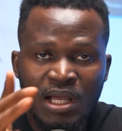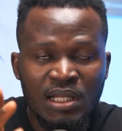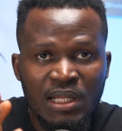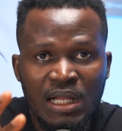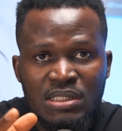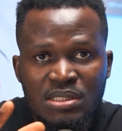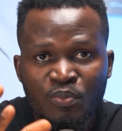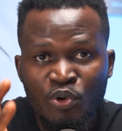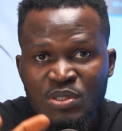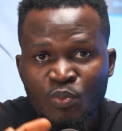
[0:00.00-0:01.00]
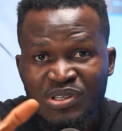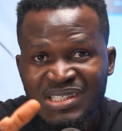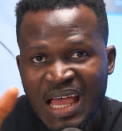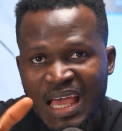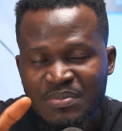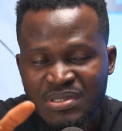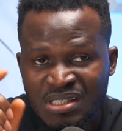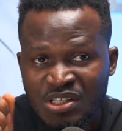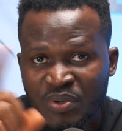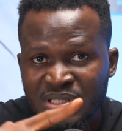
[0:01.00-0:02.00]
and that's most times
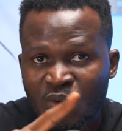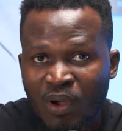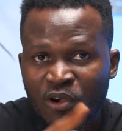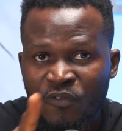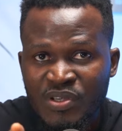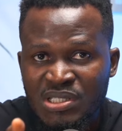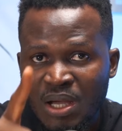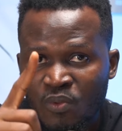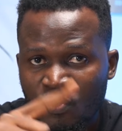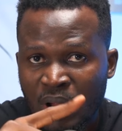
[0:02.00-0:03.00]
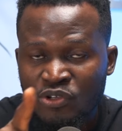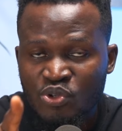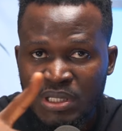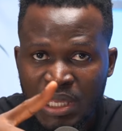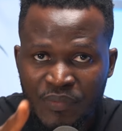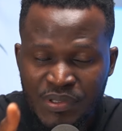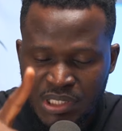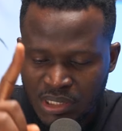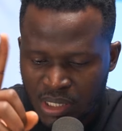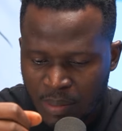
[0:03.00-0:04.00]
is the reason why your visa will actually get rejected.